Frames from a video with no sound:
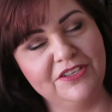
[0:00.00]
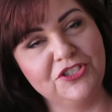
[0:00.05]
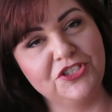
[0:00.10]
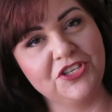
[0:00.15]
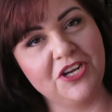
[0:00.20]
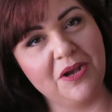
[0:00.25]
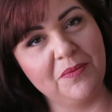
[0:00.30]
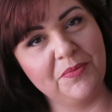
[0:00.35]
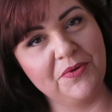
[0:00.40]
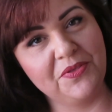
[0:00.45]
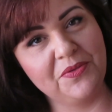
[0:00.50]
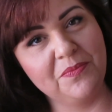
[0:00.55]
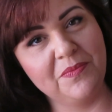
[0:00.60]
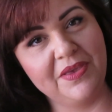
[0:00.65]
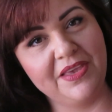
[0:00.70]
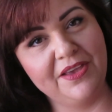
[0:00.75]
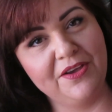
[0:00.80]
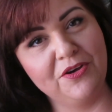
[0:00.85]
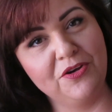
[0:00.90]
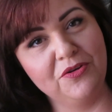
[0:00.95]
shop with
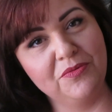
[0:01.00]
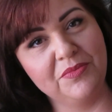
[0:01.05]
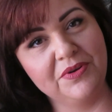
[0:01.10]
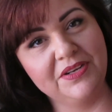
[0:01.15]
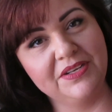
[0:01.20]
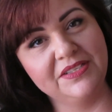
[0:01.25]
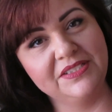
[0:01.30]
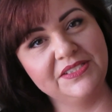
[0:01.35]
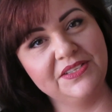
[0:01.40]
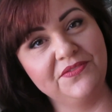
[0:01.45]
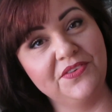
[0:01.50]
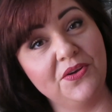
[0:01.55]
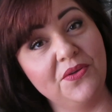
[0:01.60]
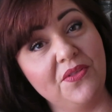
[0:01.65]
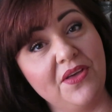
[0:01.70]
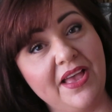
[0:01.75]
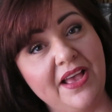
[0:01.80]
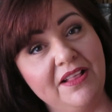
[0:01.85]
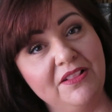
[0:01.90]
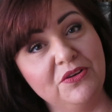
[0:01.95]
me at Home Goods of all
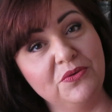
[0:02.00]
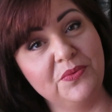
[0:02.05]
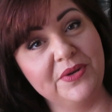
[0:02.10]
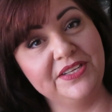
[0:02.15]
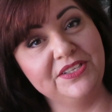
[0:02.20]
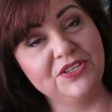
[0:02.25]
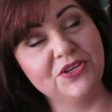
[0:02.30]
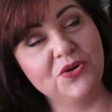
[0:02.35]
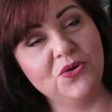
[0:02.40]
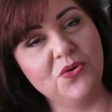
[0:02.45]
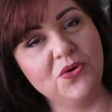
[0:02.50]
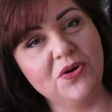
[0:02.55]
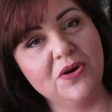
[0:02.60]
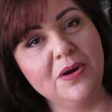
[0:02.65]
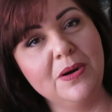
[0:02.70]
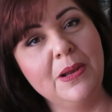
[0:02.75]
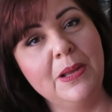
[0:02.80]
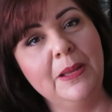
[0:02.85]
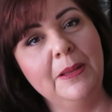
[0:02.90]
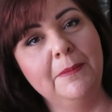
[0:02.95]
the Halloween
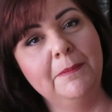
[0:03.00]
decor,